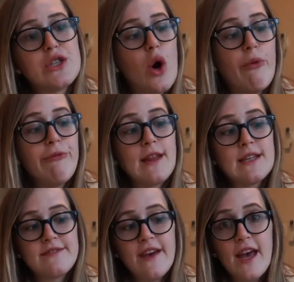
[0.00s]
So hopefully
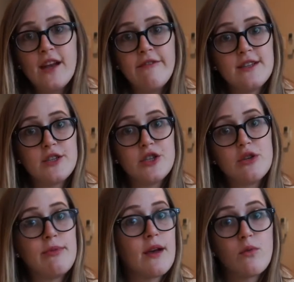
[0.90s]
these fit, and if these are
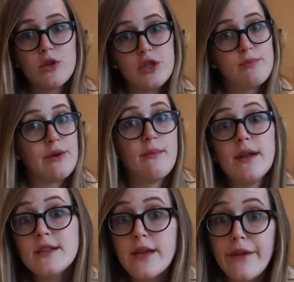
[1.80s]
too big, we'll just put them in
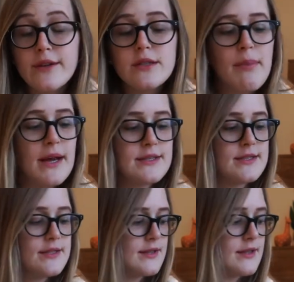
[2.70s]
as others,
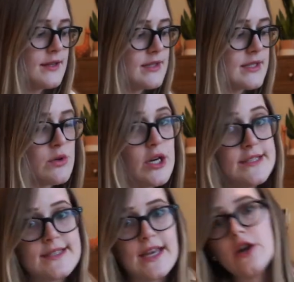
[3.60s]
but these were on
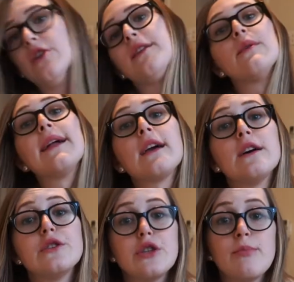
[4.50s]
sale and they were like
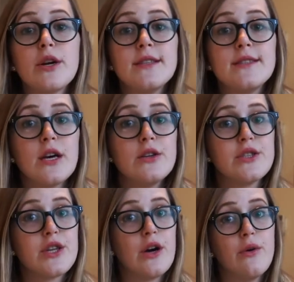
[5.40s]
a super good sale,
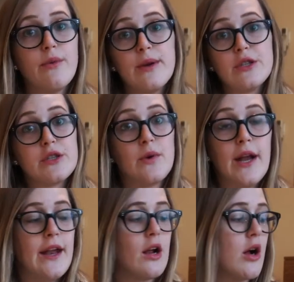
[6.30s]
so we just went
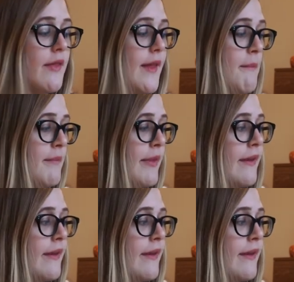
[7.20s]
ahead and got them.